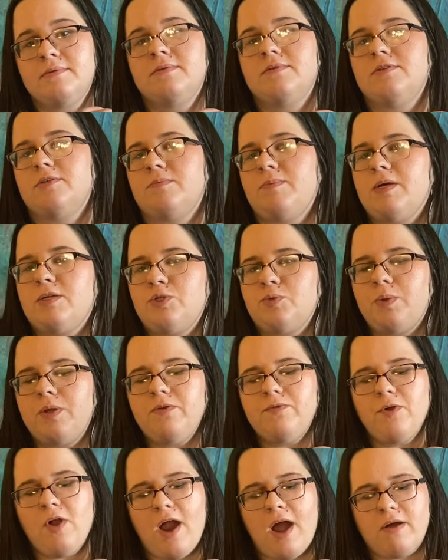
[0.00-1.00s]
So about
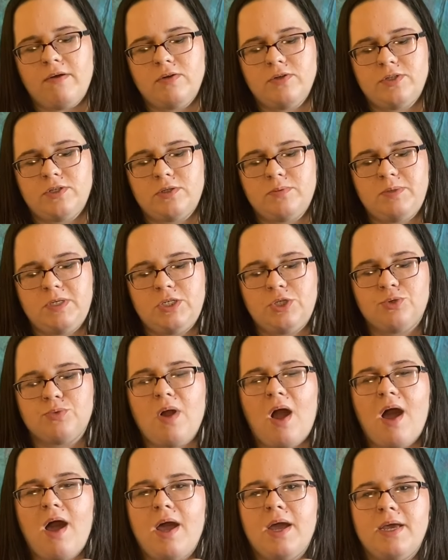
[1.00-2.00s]
24 hours it'll be
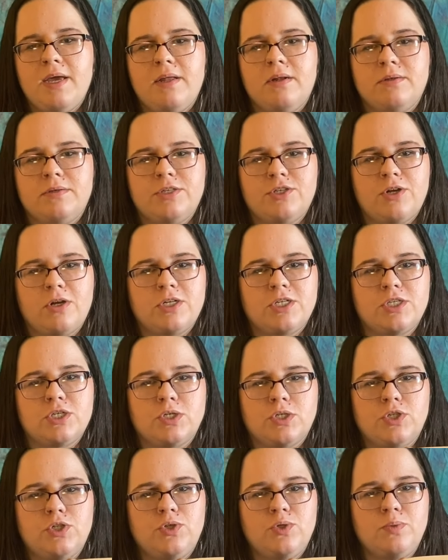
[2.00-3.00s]
dry and it'll start to look
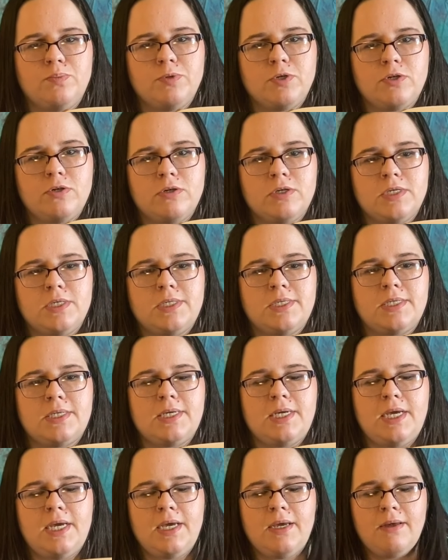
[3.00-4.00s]
super
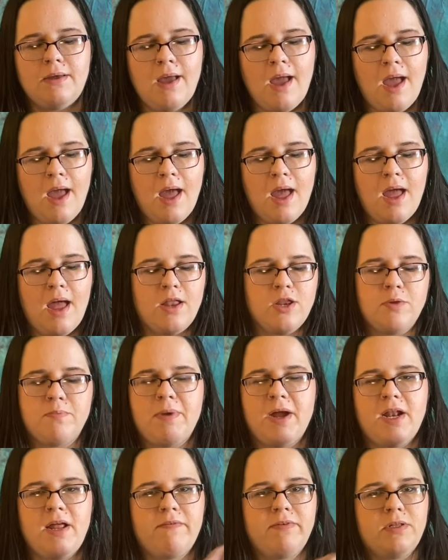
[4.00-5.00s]
crystally. And you
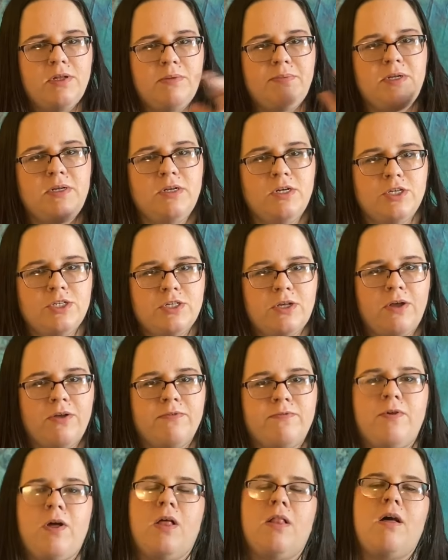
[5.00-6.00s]
might have a little bit of your
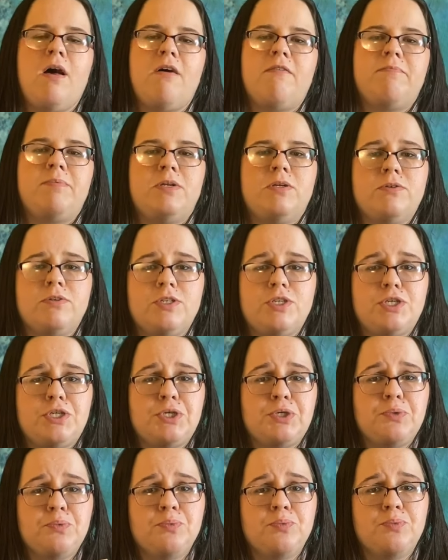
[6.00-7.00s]
salt fall off, but it'll still
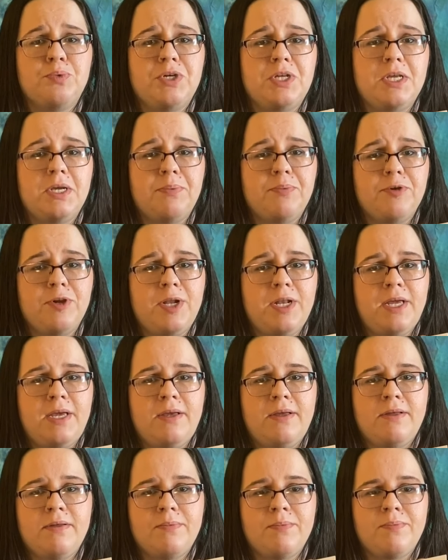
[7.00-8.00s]
look really pretty.
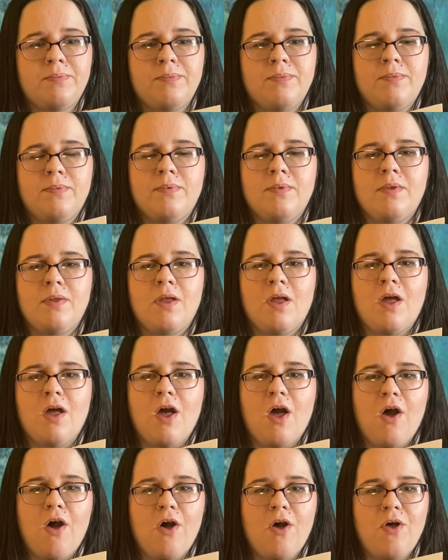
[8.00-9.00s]

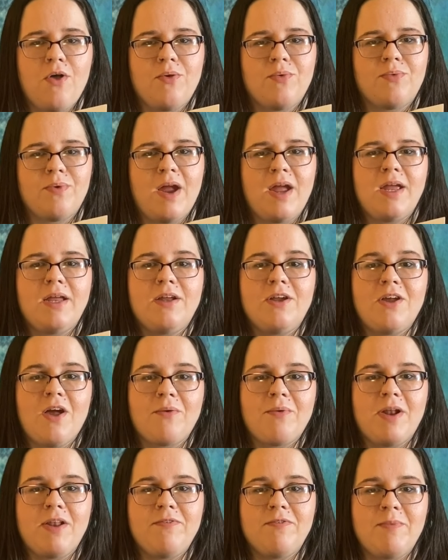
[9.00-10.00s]
All right, y'all
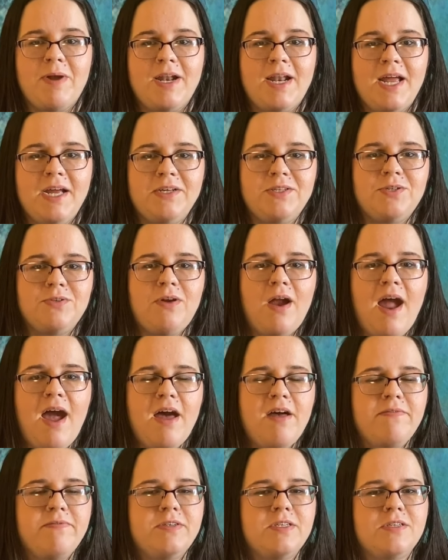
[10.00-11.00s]
ready for my next
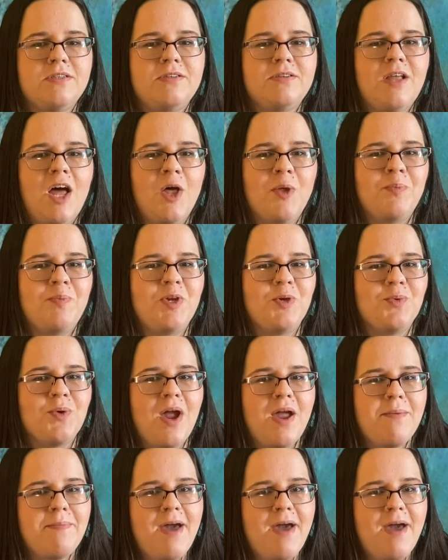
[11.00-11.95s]
craft? I'll be right